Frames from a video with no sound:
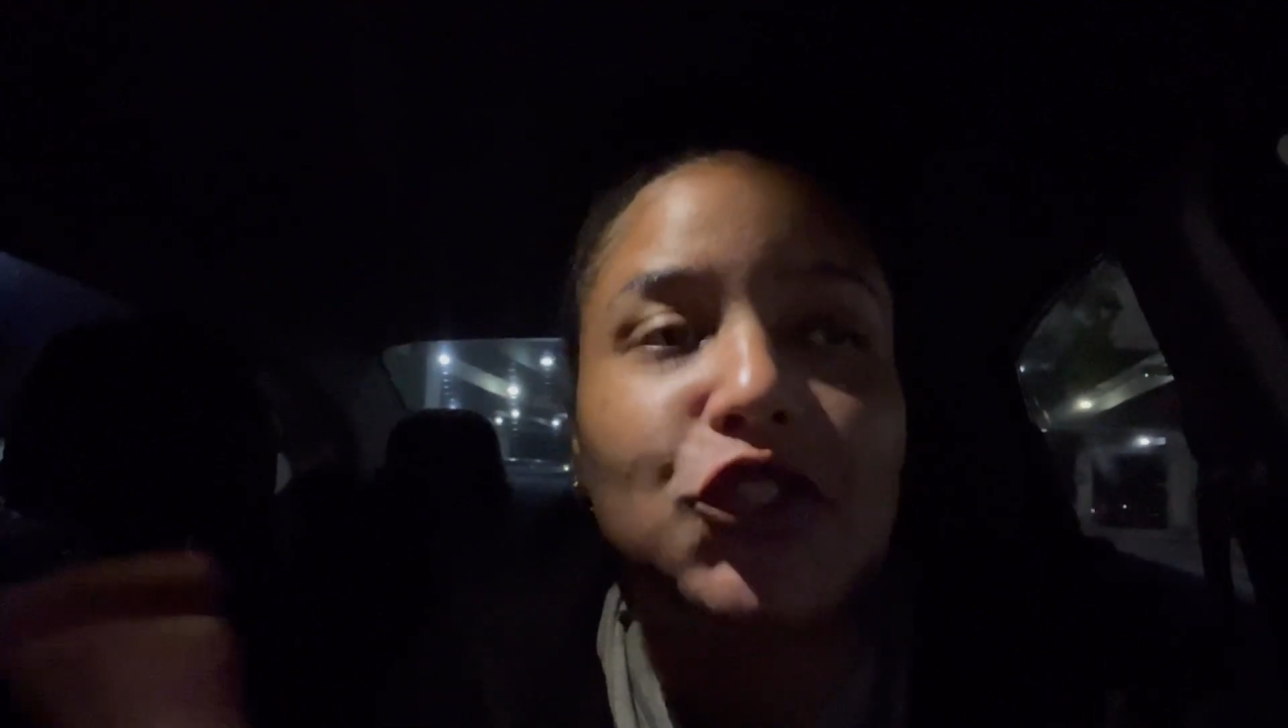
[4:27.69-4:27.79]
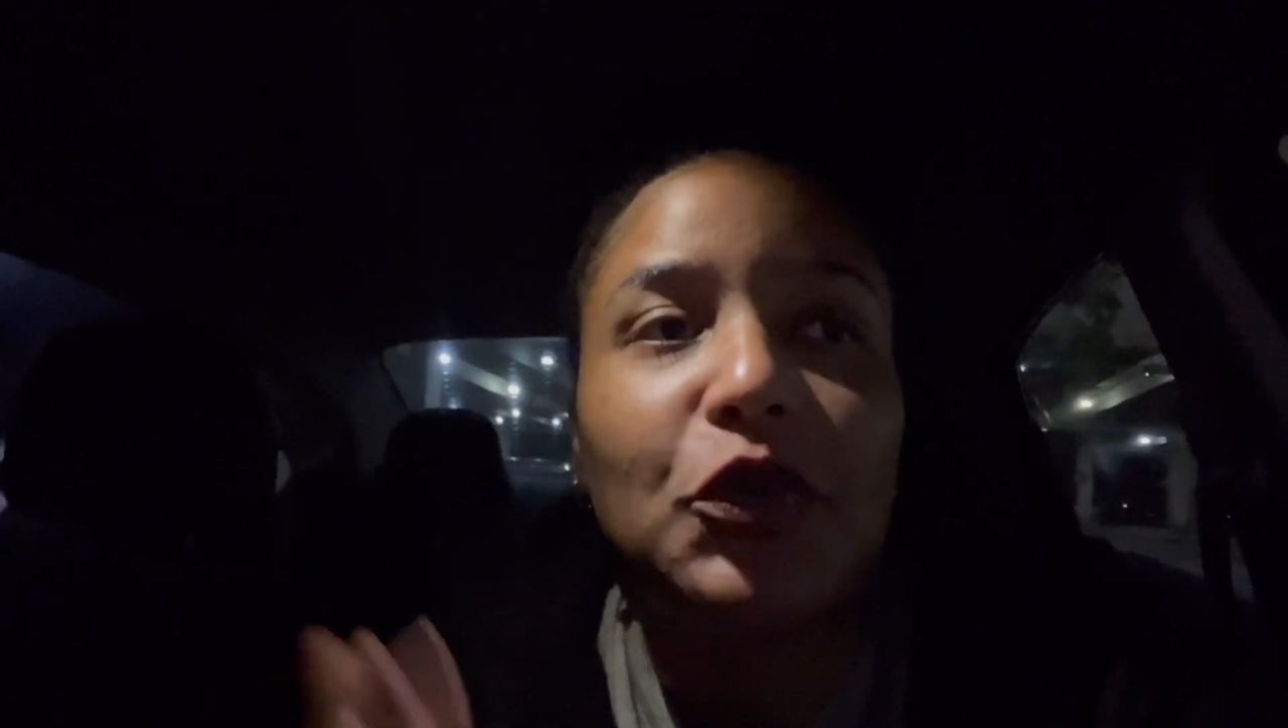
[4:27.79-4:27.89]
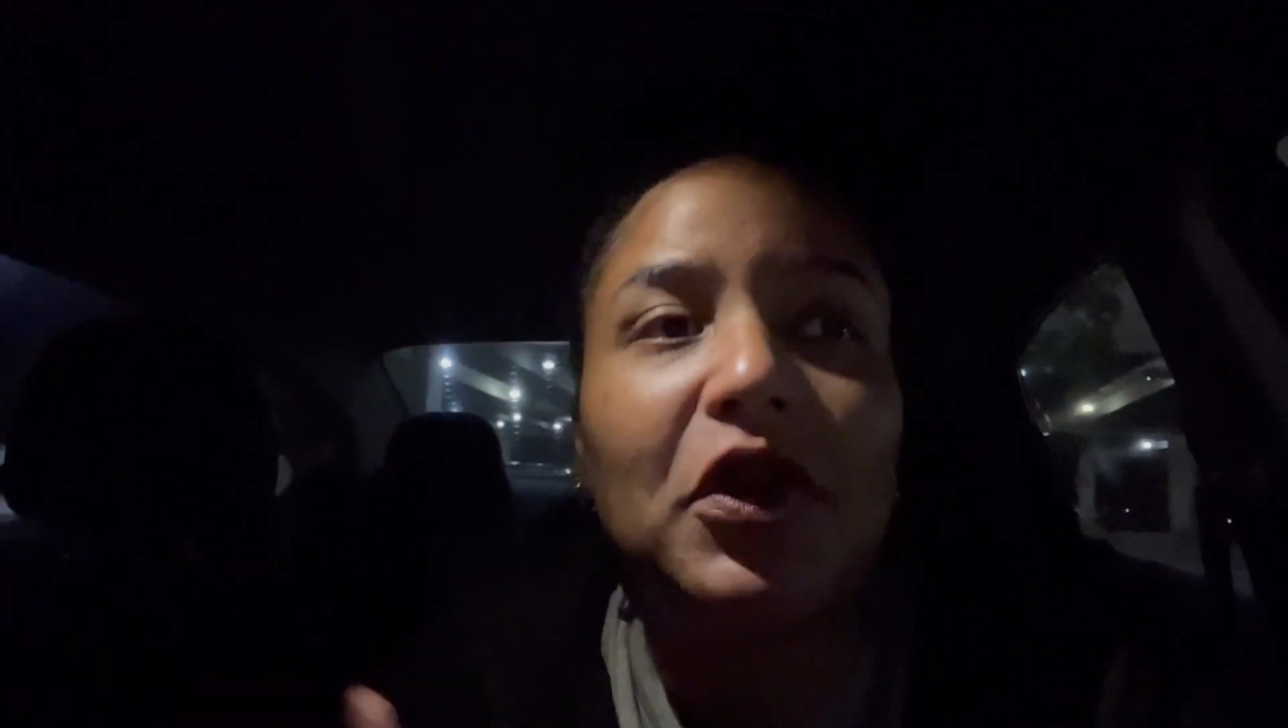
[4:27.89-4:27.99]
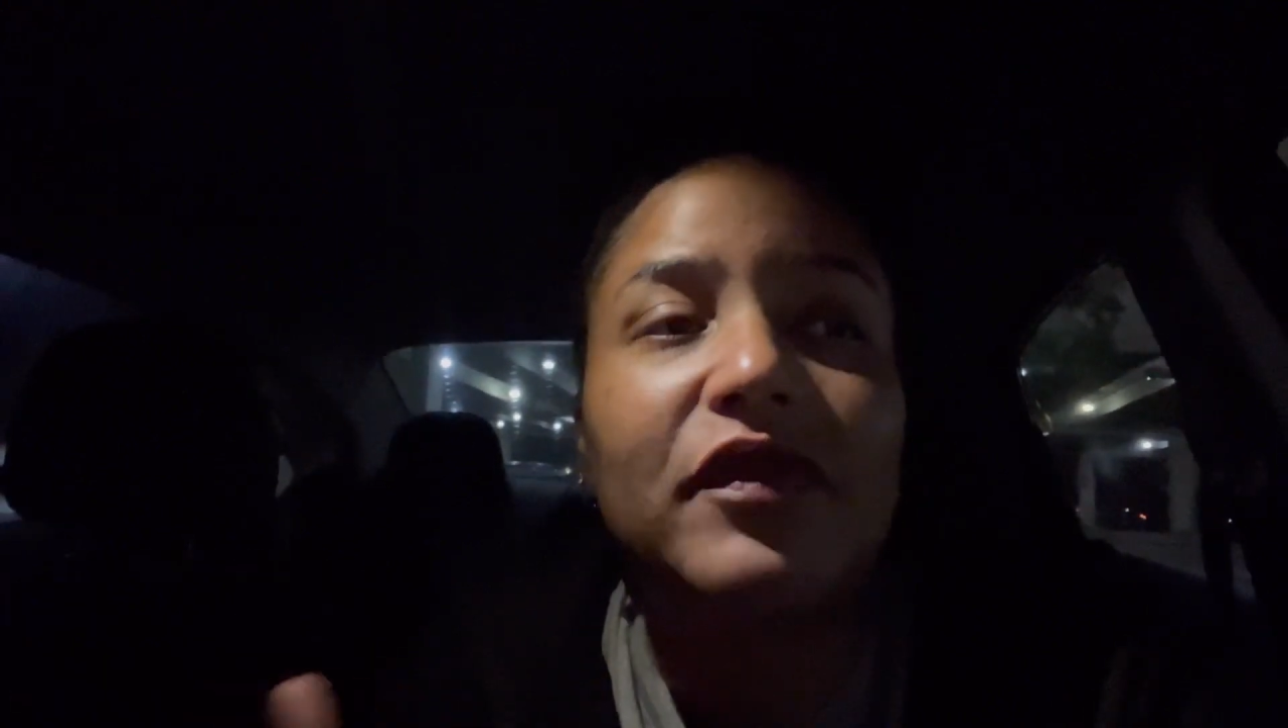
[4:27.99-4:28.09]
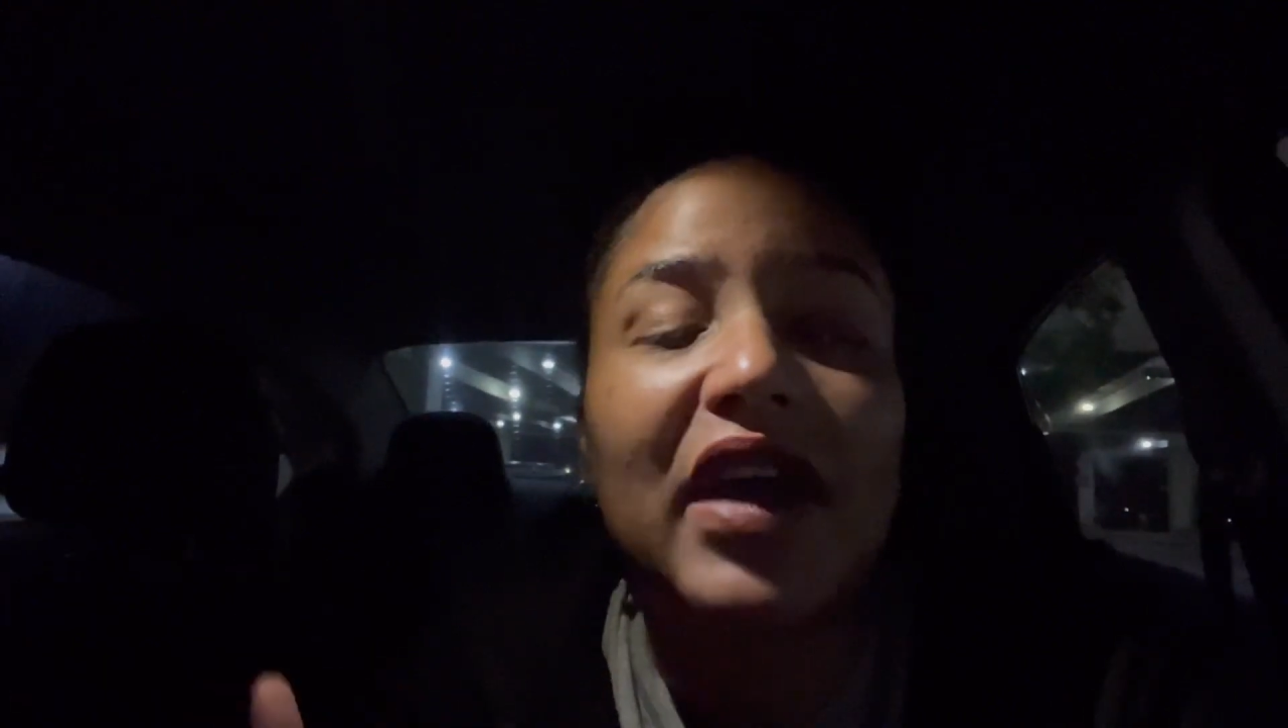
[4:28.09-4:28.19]

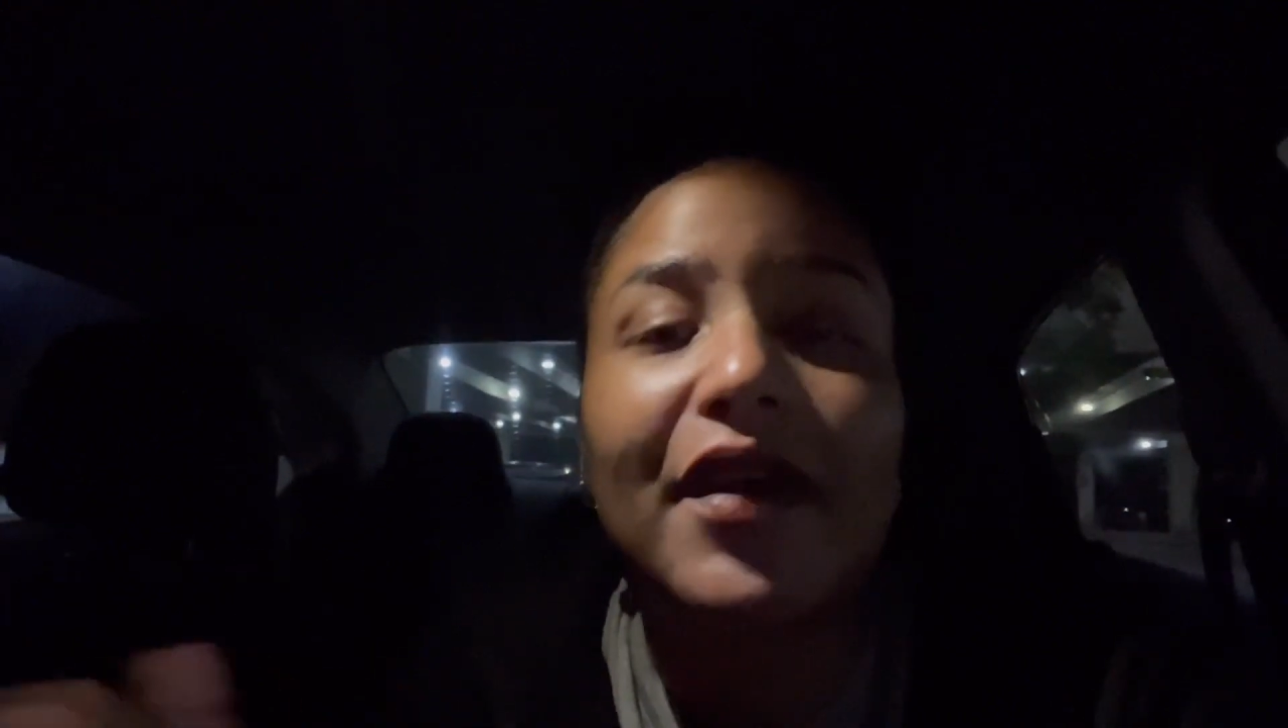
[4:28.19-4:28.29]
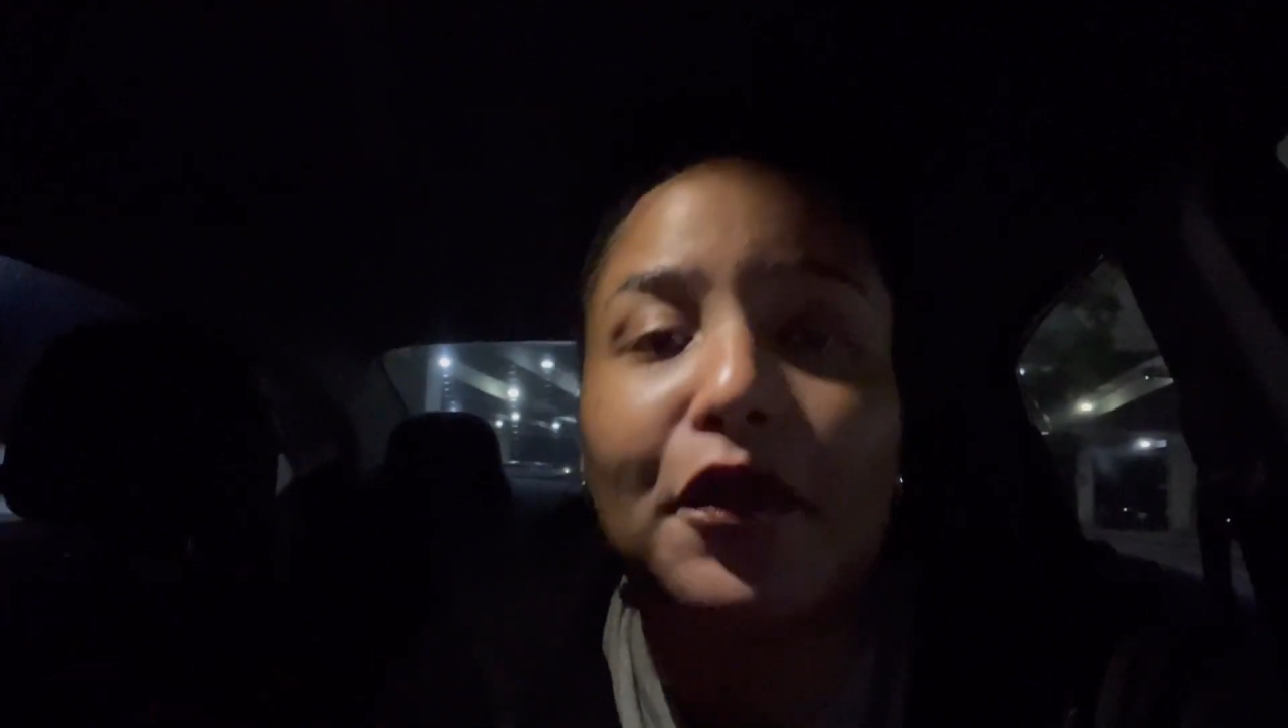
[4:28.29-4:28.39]
2.5 out